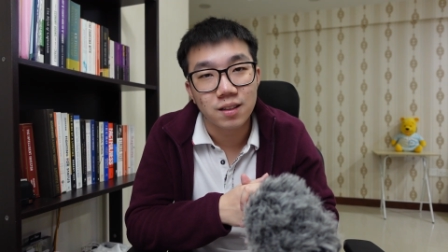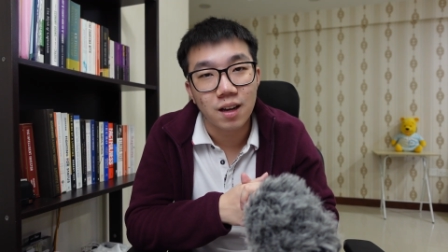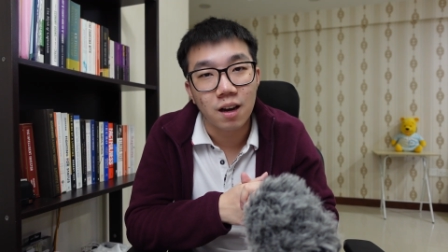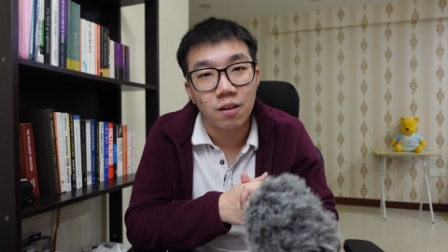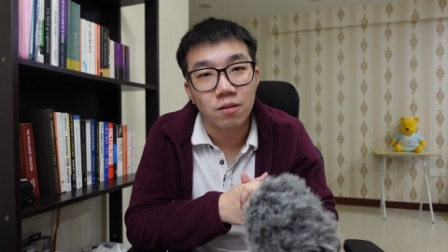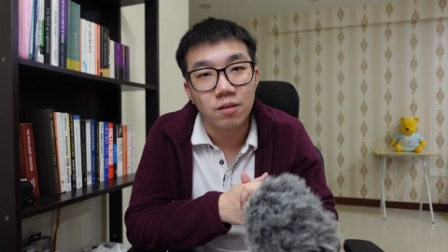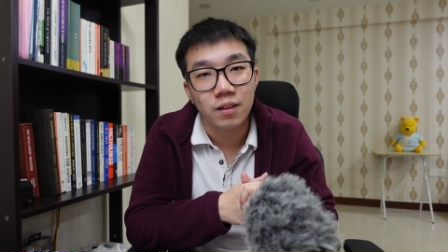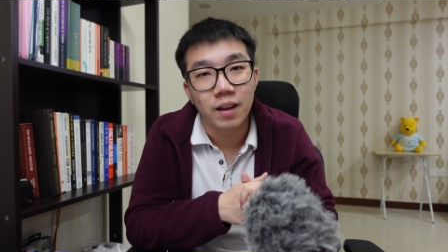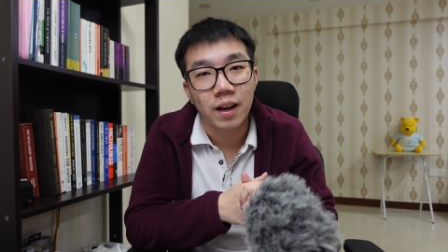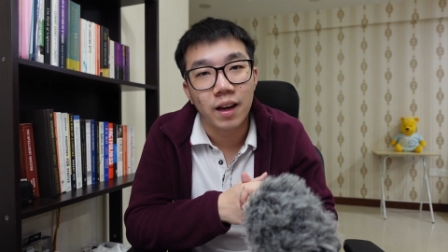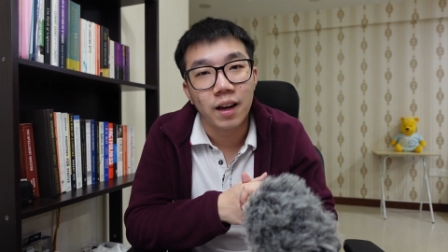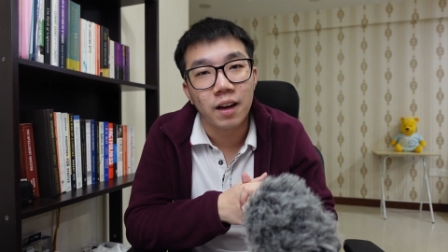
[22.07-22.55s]

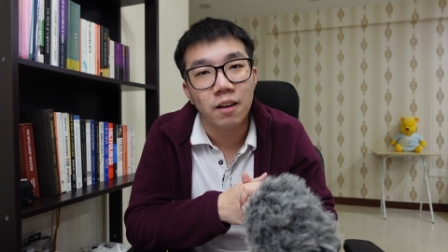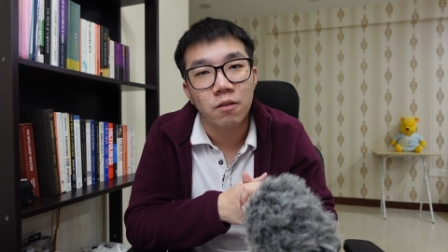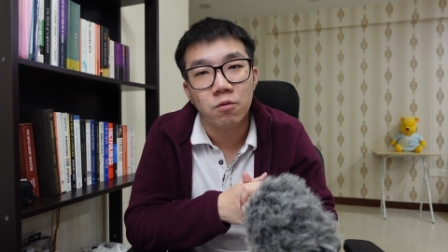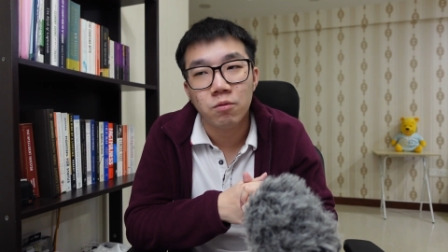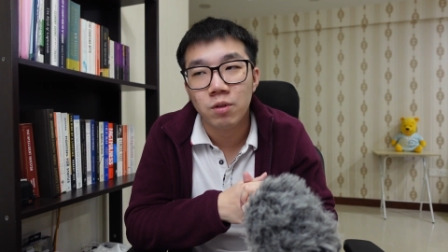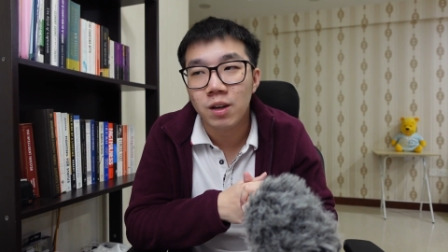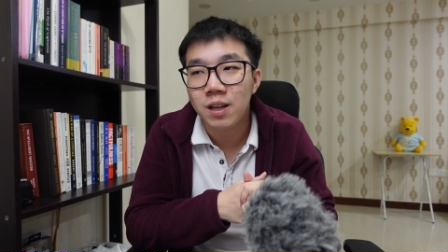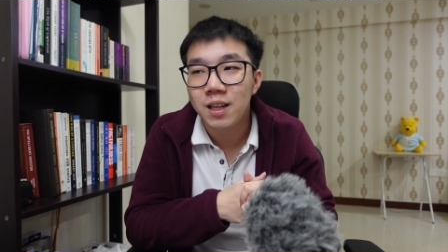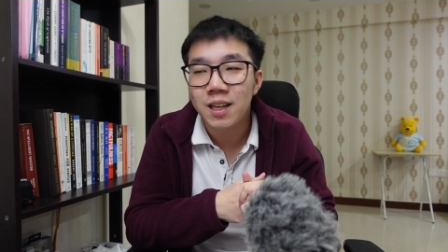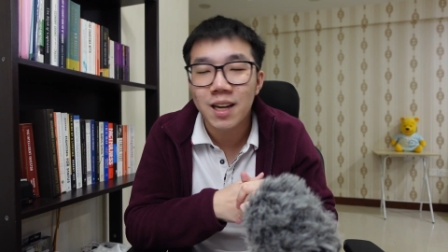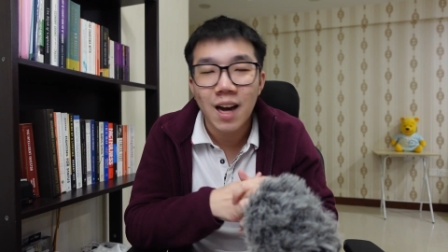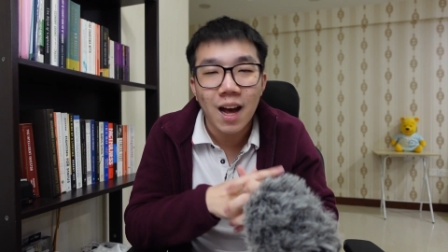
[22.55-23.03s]
out there
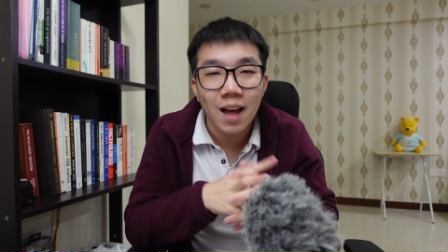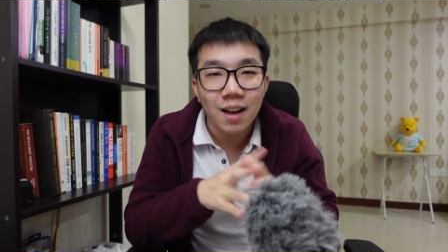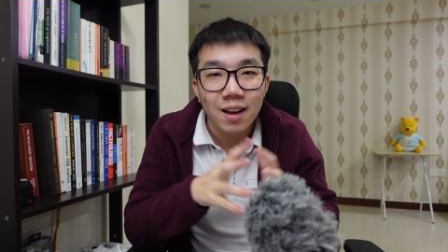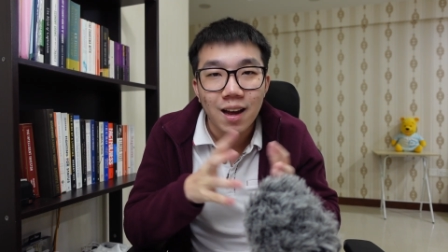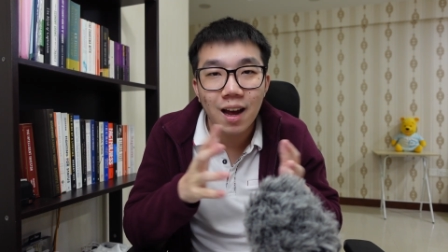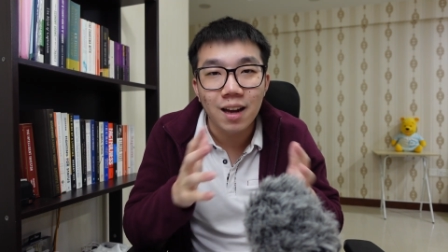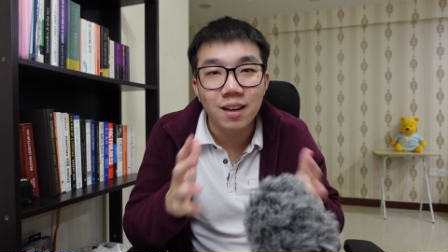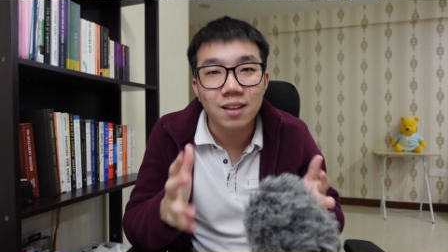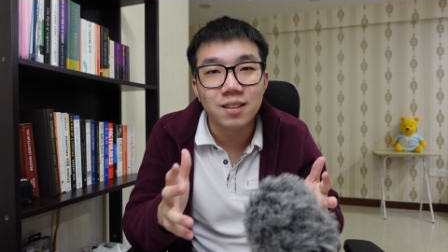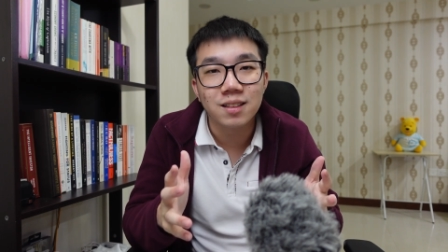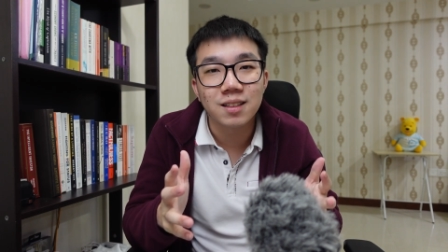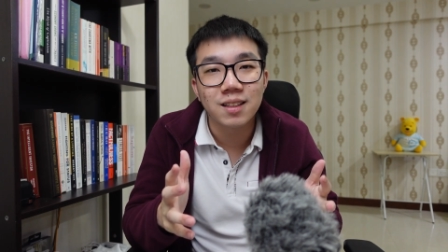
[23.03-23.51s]
really can't
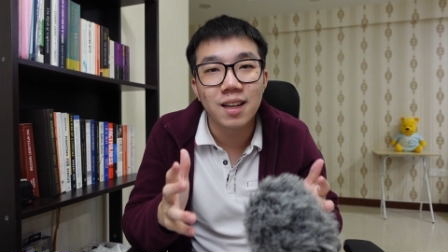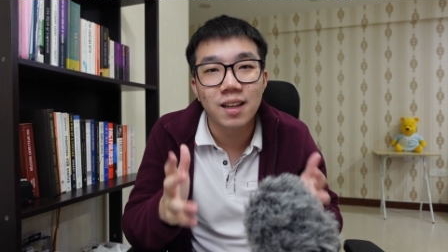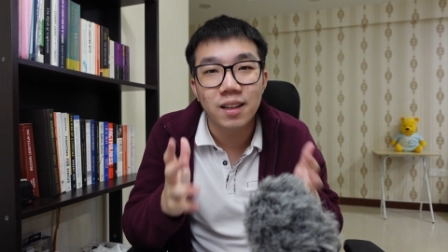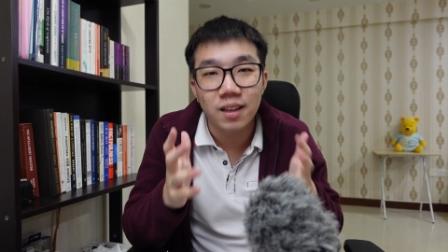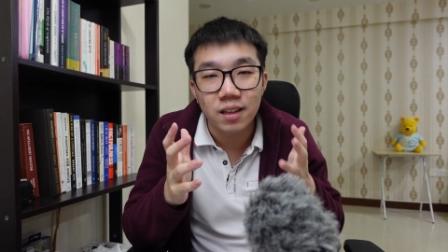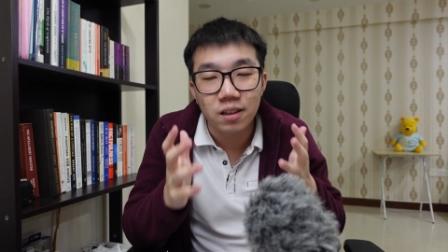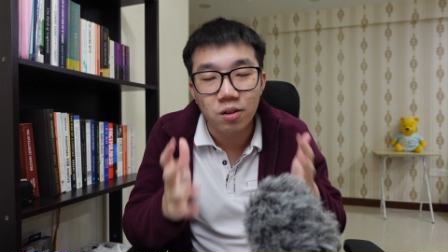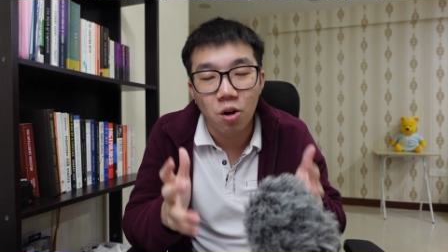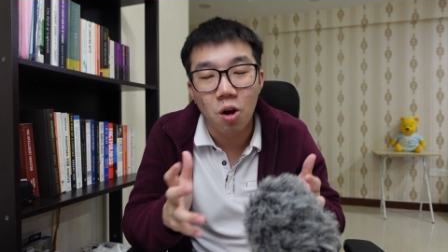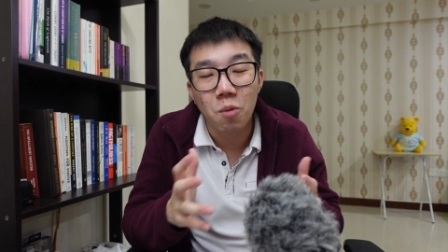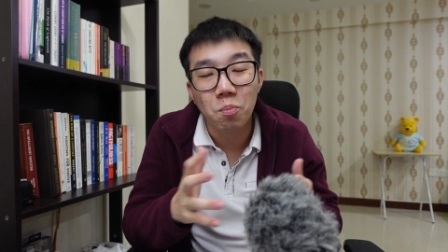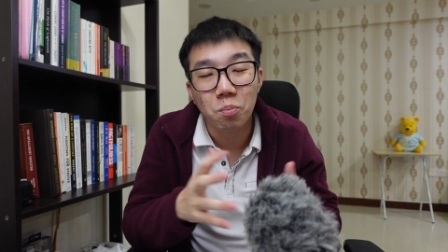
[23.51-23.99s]
understand
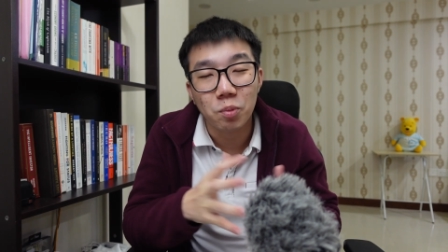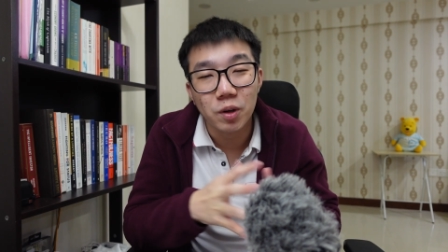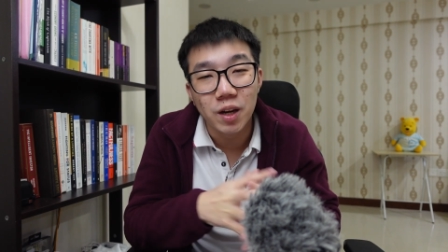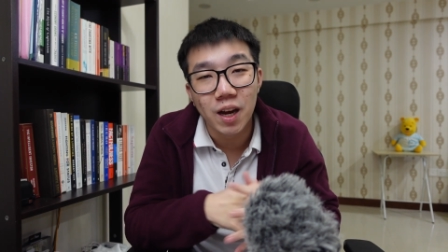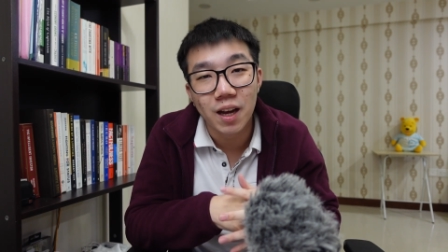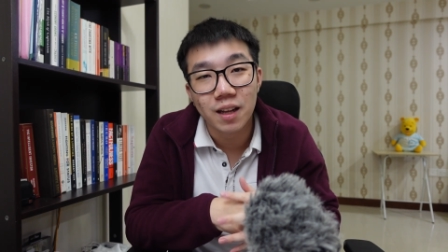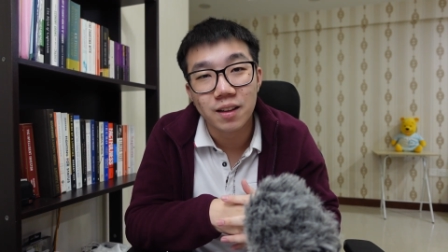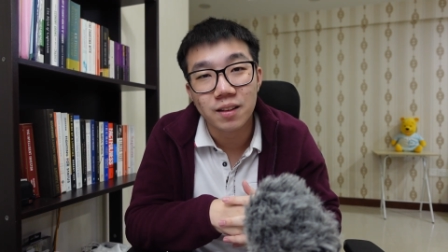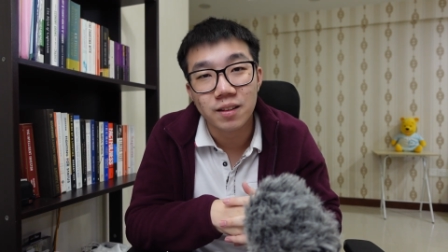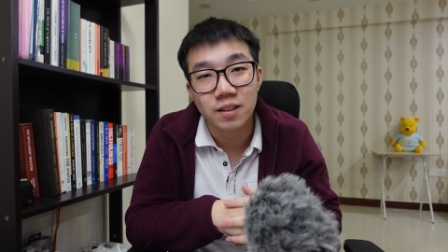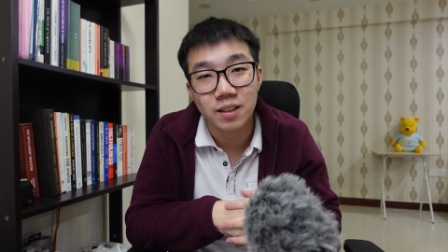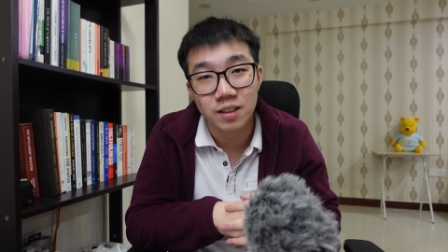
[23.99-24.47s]
and
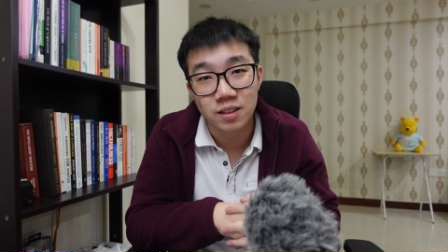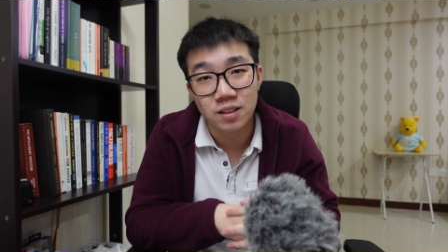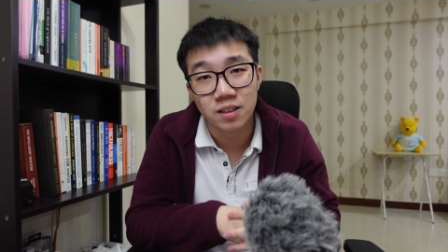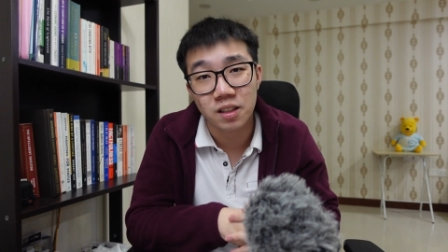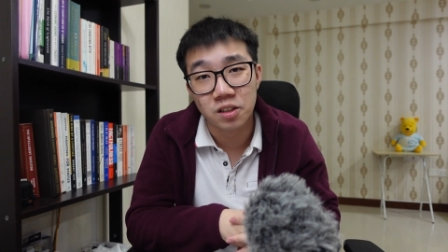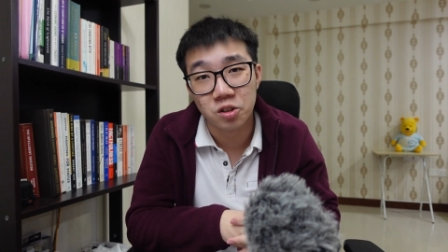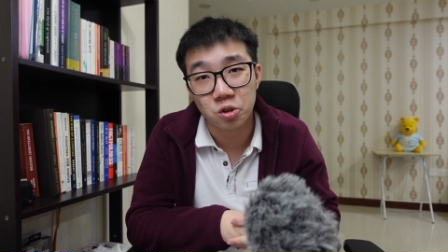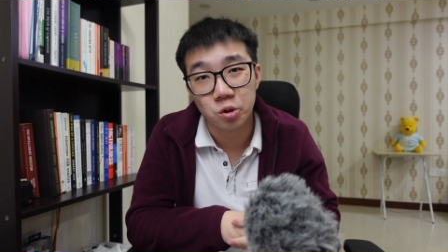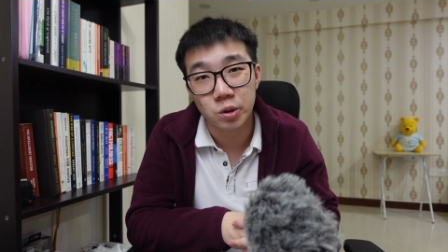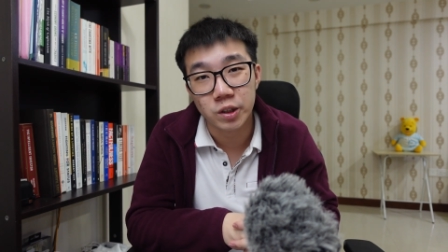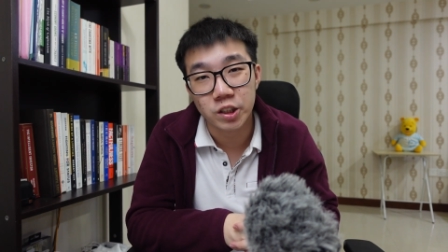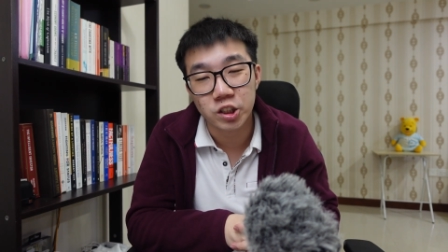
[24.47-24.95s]
comprehend this
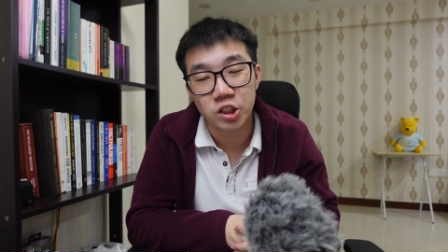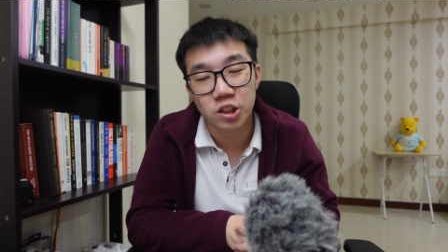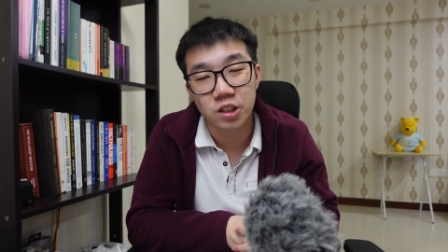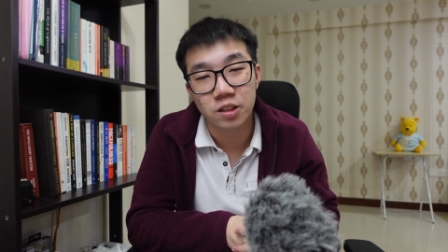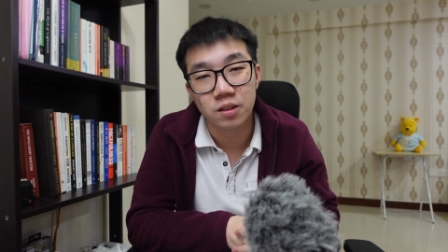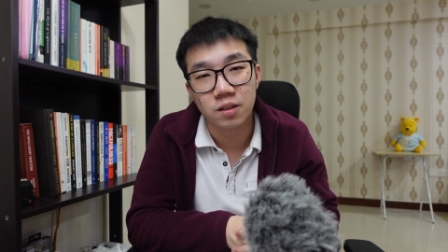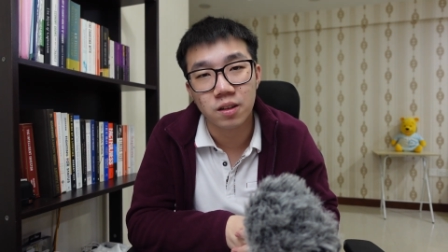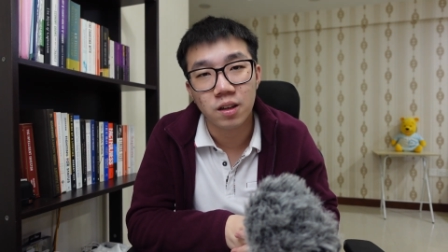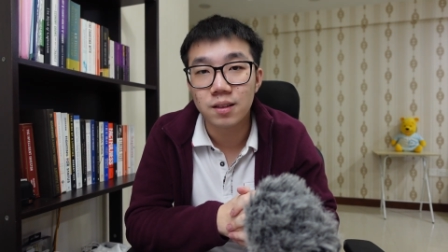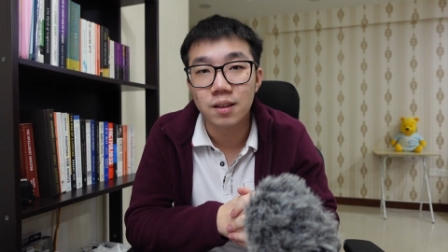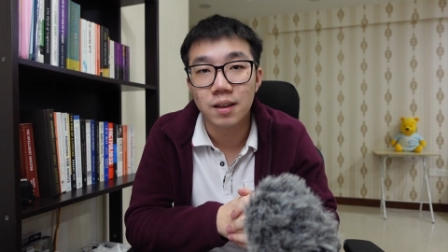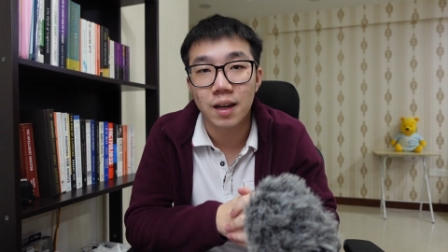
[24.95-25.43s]
situation.